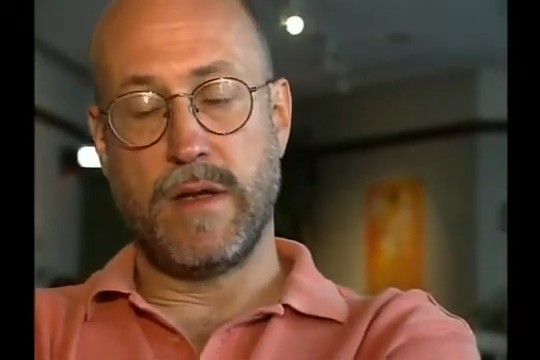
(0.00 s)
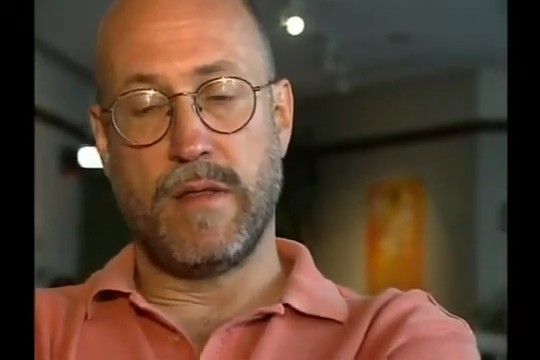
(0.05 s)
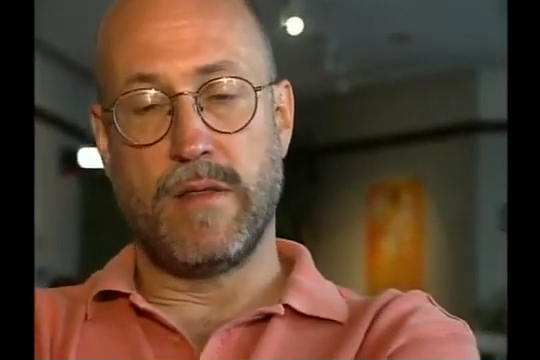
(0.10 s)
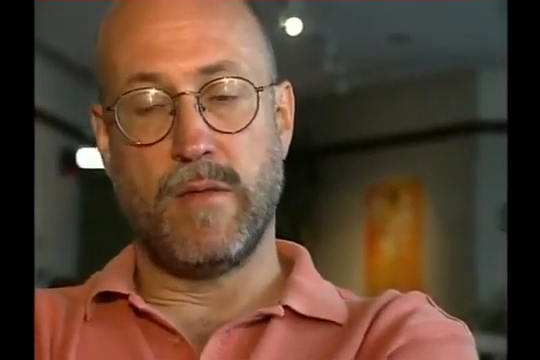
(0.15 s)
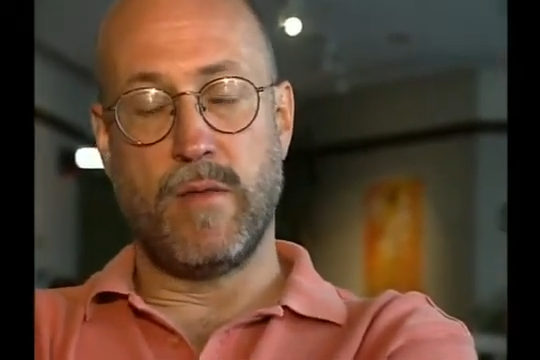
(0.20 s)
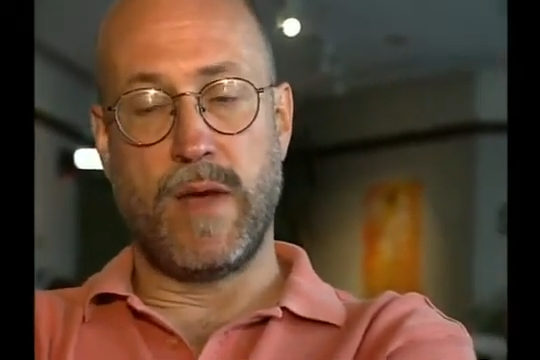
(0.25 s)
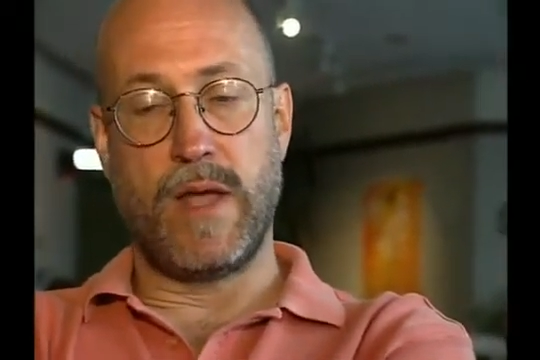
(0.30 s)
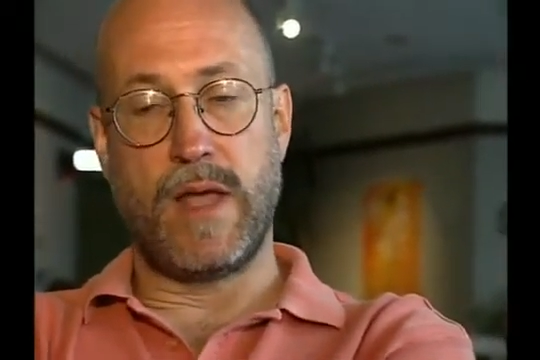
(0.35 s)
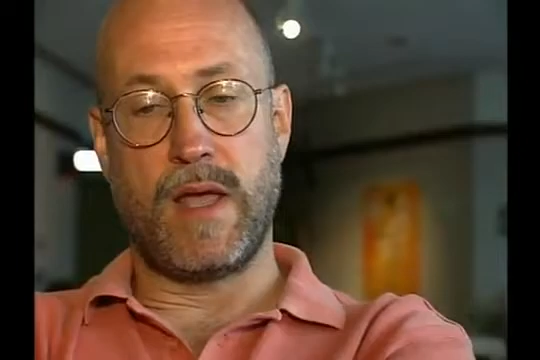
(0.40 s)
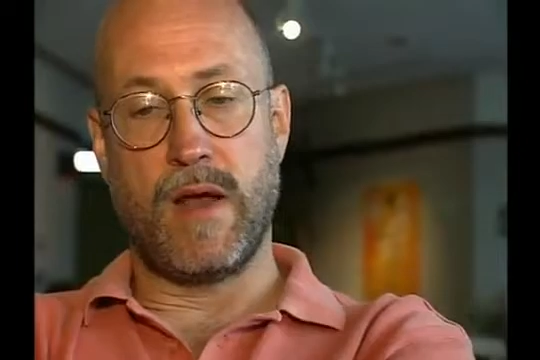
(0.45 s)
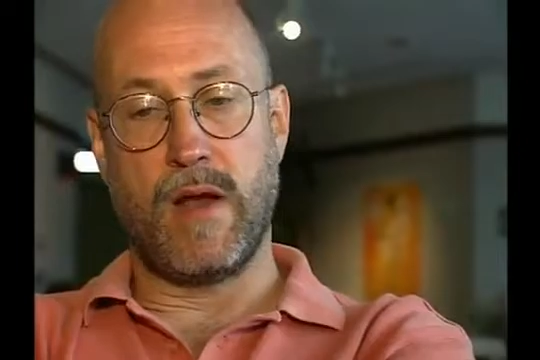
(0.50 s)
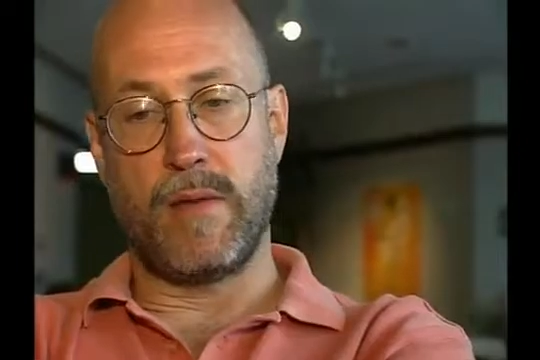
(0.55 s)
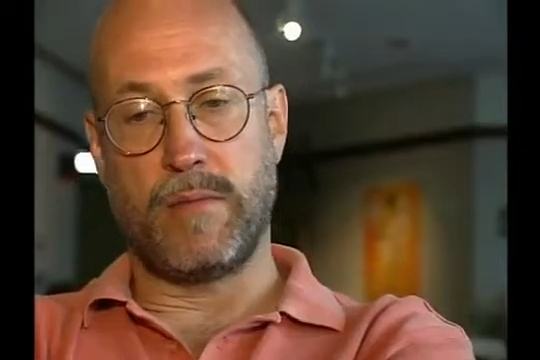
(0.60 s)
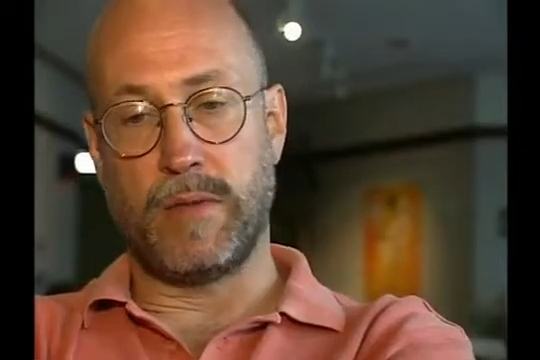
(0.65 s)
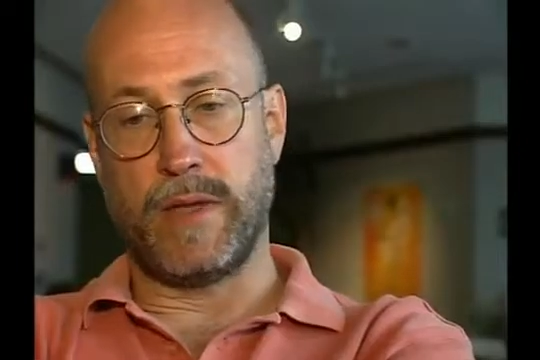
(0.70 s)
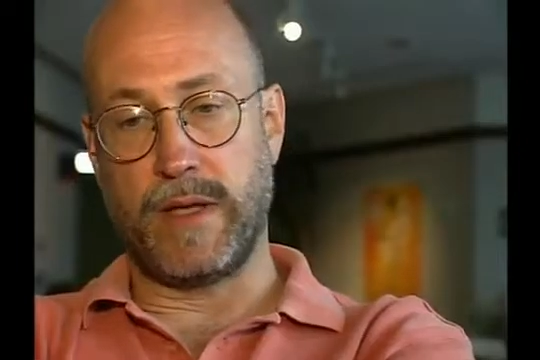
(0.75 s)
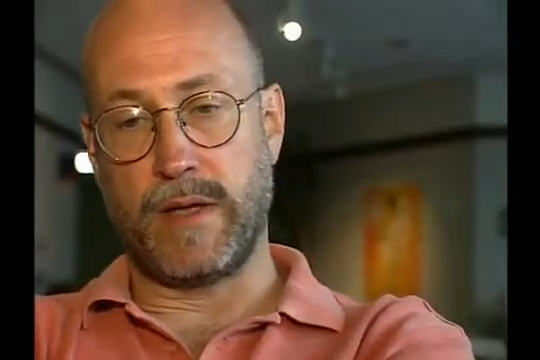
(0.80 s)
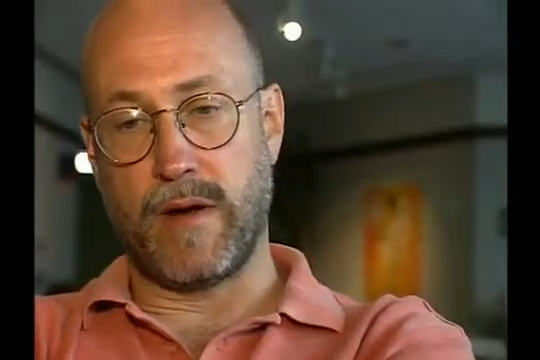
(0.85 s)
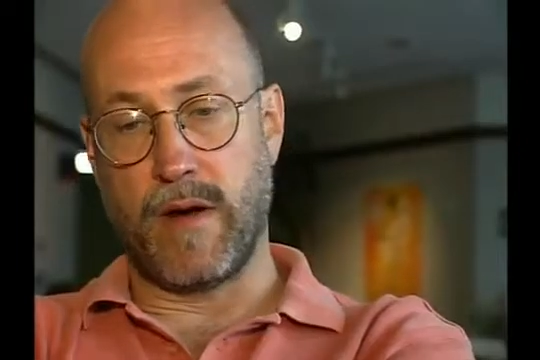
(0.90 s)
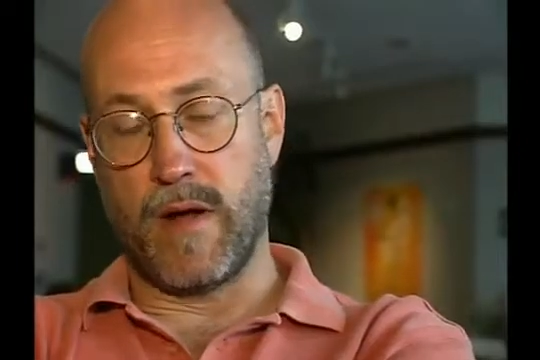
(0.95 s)
the way Gary
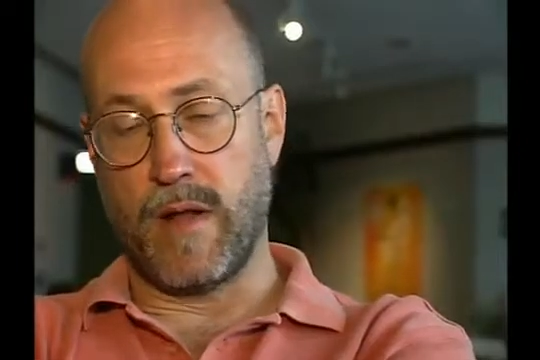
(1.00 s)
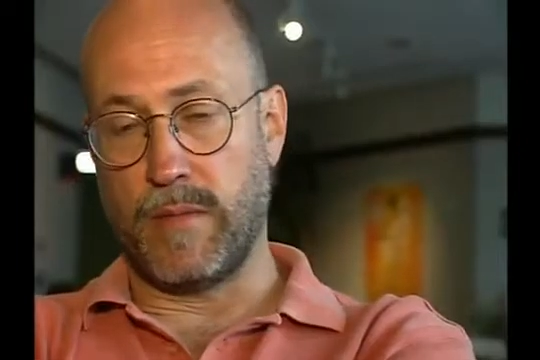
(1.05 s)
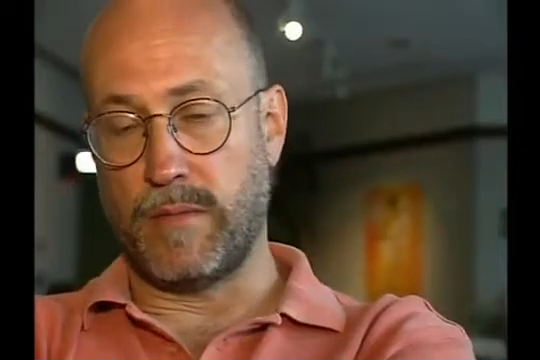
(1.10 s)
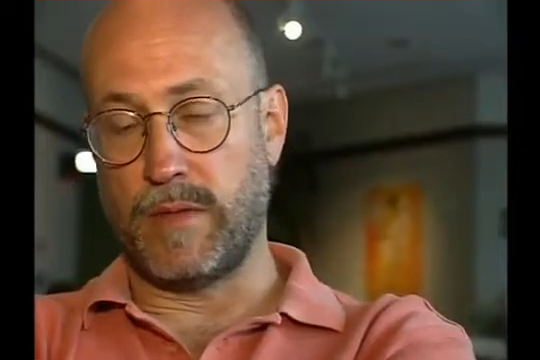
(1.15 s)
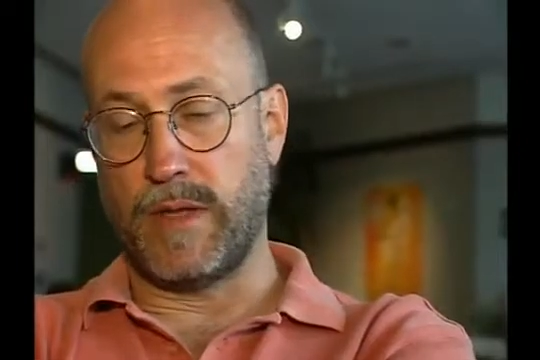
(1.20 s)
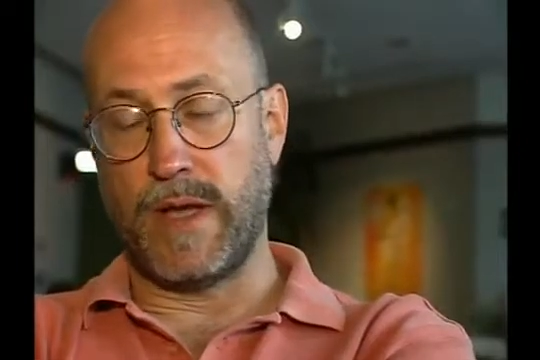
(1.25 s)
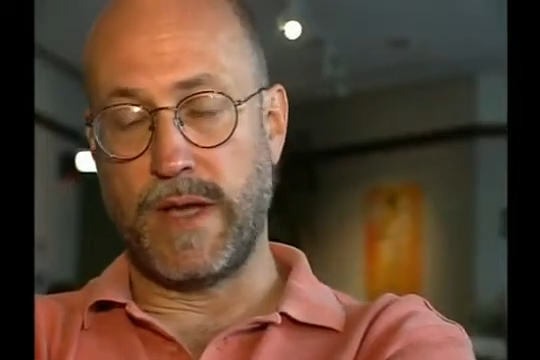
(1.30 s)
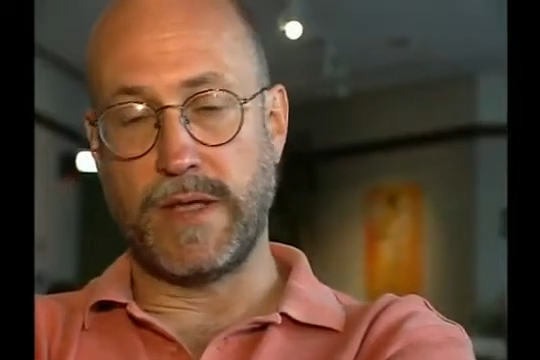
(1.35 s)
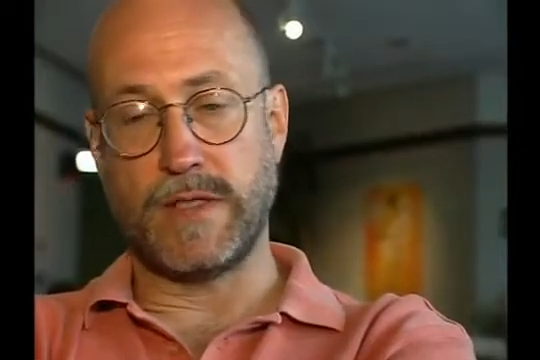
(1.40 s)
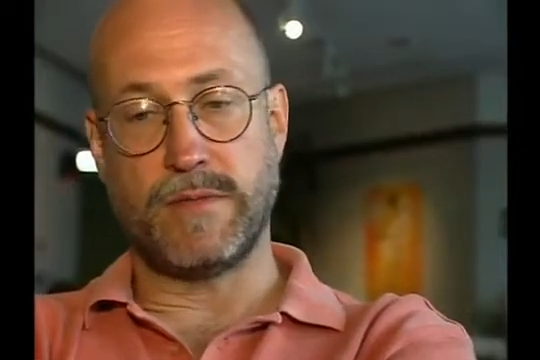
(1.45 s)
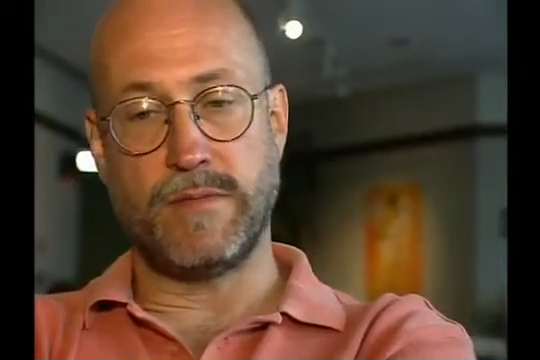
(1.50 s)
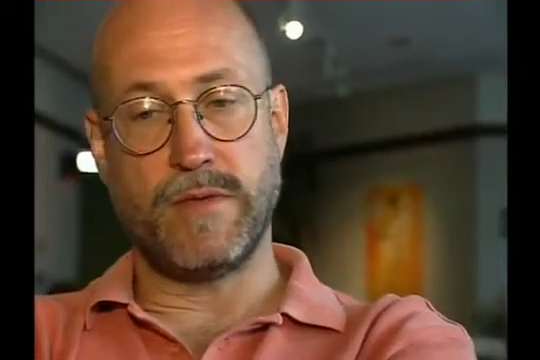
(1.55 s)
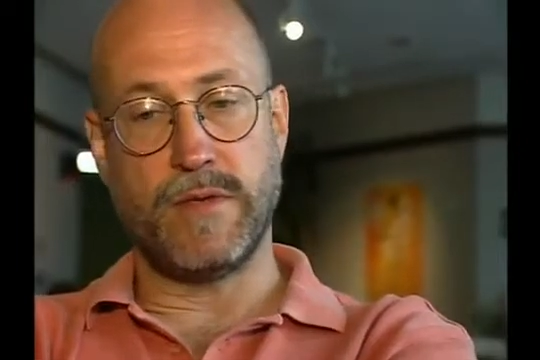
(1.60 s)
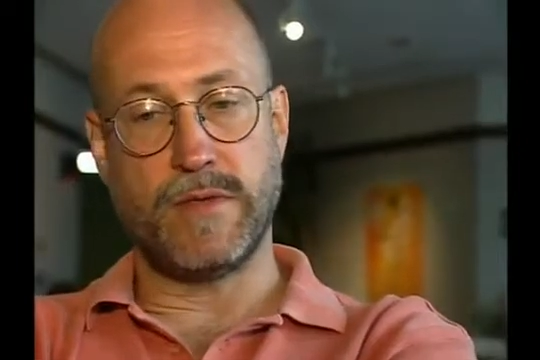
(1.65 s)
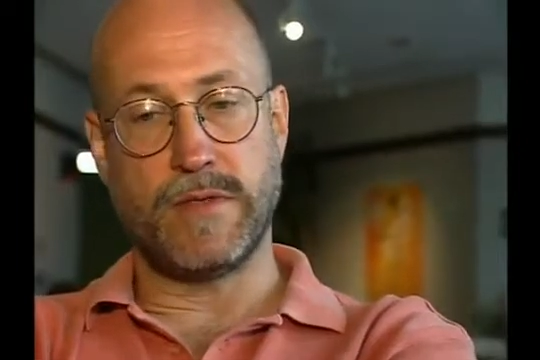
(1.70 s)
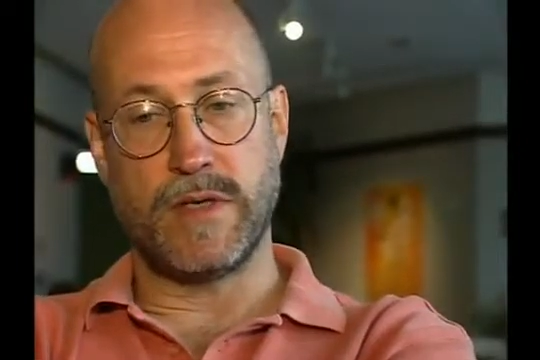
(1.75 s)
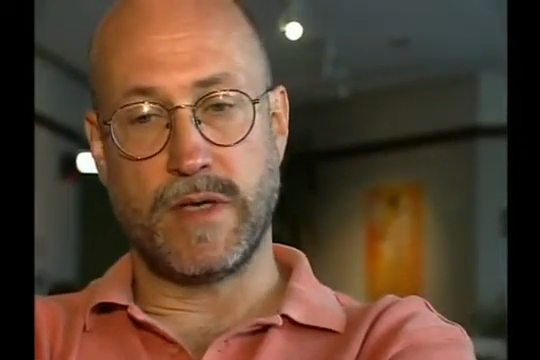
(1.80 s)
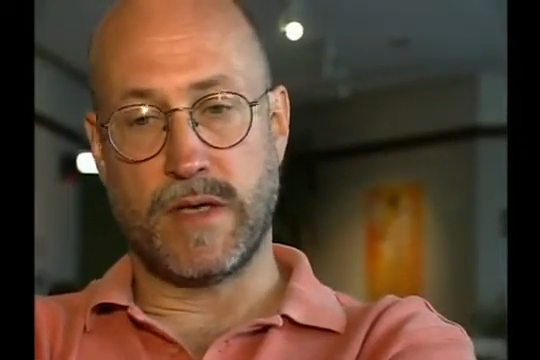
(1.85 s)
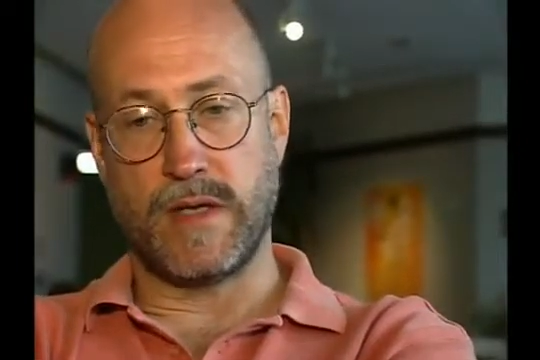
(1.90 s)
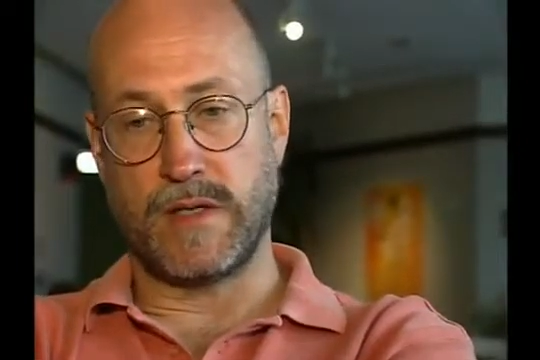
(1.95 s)
played Carl Bley's
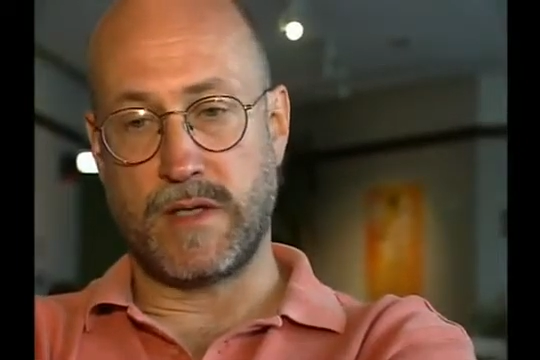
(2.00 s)
music,